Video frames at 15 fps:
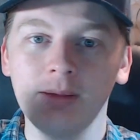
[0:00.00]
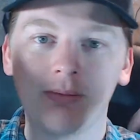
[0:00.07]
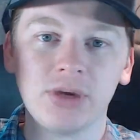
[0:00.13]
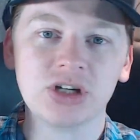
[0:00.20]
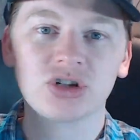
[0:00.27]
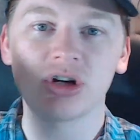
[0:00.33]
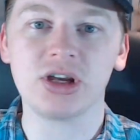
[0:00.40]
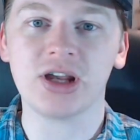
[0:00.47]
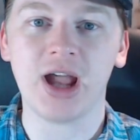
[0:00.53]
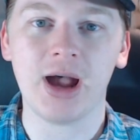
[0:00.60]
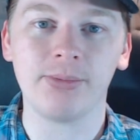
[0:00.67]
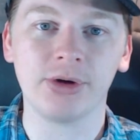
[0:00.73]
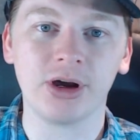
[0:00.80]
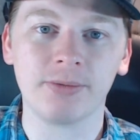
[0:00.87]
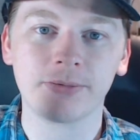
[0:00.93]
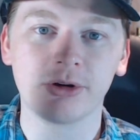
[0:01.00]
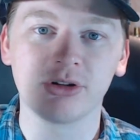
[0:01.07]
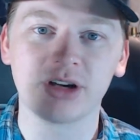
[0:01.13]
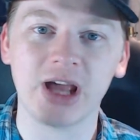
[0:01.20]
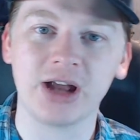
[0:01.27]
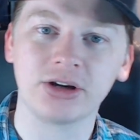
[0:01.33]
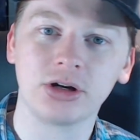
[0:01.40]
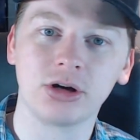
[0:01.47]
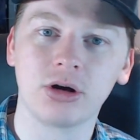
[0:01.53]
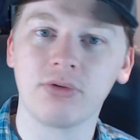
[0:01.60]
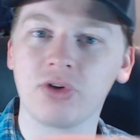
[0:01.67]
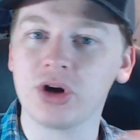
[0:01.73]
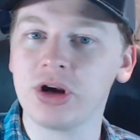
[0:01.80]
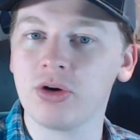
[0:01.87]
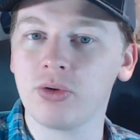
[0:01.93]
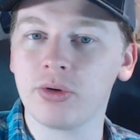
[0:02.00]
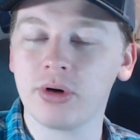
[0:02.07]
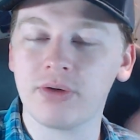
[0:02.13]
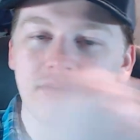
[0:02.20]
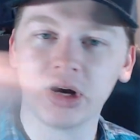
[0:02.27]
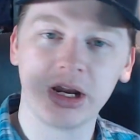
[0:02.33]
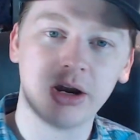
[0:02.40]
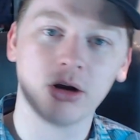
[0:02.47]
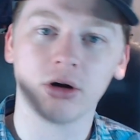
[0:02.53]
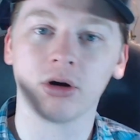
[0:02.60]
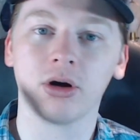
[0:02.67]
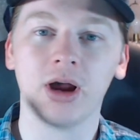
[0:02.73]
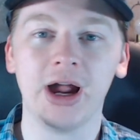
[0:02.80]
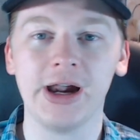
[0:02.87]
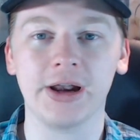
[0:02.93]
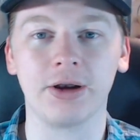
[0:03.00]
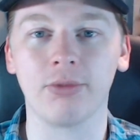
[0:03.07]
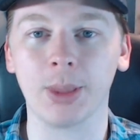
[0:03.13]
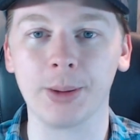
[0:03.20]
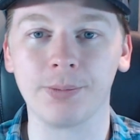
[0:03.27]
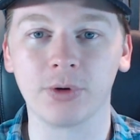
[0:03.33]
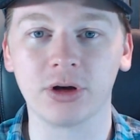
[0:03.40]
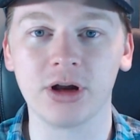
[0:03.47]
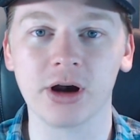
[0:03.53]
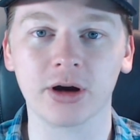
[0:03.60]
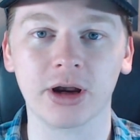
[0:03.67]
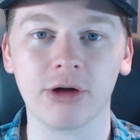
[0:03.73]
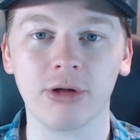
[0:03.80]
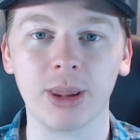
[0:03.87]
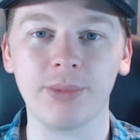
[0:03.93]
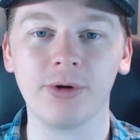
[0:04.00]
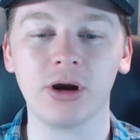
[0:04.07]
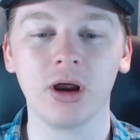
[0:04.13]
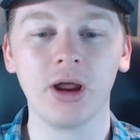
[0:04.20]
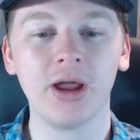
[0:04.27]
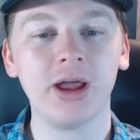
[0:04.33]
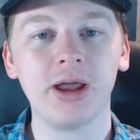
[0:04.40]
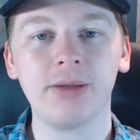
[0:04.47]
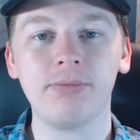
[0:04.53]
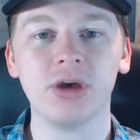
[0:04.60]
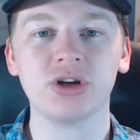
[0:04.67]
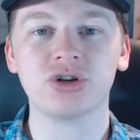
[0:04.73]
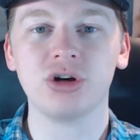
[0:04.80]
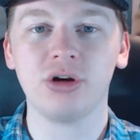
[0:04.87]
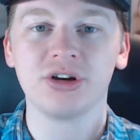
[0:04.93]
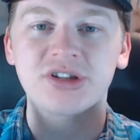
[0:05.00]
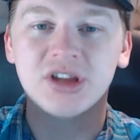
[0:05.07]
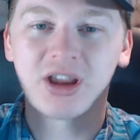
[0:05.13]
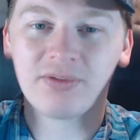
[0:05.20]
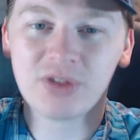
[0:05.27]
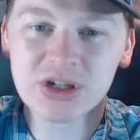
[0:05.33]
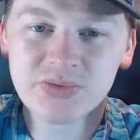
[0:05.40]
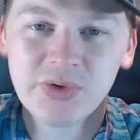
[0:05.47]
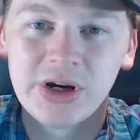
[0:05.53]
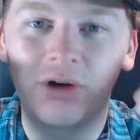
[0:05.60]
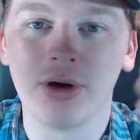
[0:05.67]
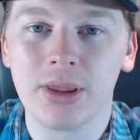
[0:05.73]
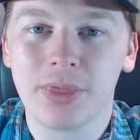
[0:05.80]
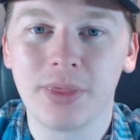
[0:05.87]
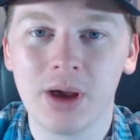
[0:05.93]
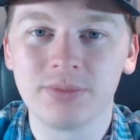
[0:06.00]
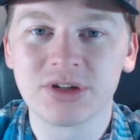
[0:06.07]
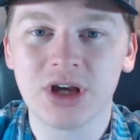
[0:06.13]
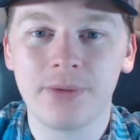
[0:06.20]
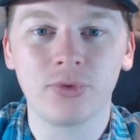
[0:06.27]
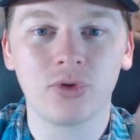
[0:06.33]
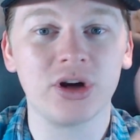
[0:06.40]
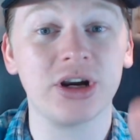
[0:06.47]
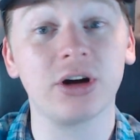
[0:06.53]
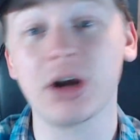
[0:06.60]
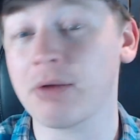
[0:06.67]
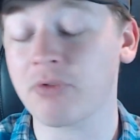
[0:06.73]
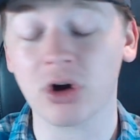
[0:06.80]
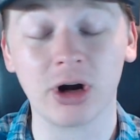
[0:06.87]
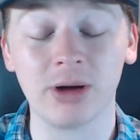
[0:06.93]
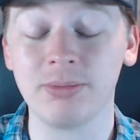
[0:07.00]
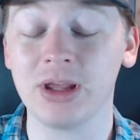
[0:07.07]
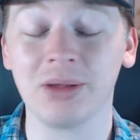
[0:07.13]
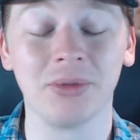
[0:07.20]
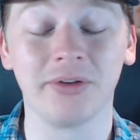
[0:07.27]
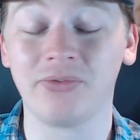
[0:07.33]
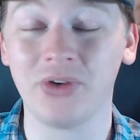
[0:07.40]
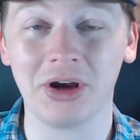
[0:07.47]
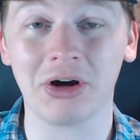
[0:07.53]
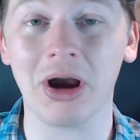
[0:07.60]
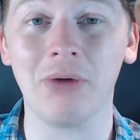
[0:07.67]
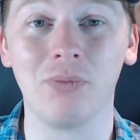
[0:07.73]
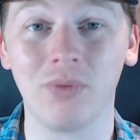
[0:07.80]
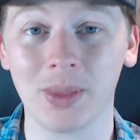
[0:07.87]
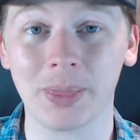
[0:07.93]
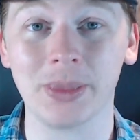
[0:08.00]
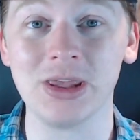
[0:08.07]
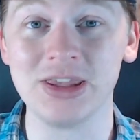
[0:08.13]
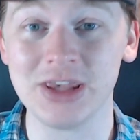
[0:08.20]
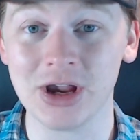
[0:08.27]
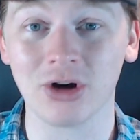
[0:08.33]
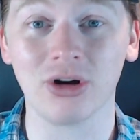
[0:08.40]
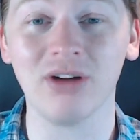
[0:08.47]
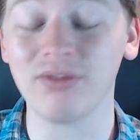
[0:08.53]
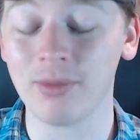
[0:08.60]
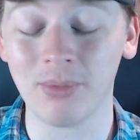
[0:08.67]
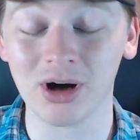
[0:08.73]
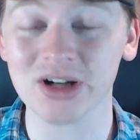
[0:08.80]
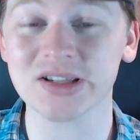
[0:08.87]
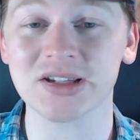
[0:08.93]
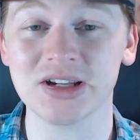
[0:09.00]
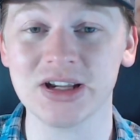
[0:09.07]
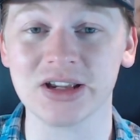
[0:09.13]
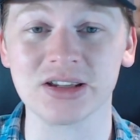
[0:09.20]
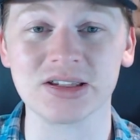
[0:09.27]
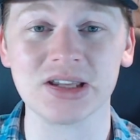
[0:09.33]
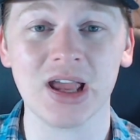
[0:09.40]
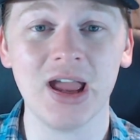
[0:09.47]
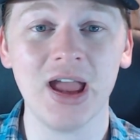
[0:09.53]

Make sure you comment up here, down here, over here, or over here. I don't know where they put it down here, where they put it. Make sure you also give this video a thumbs up, or you're never going to be able to figure out what the year of a bus is.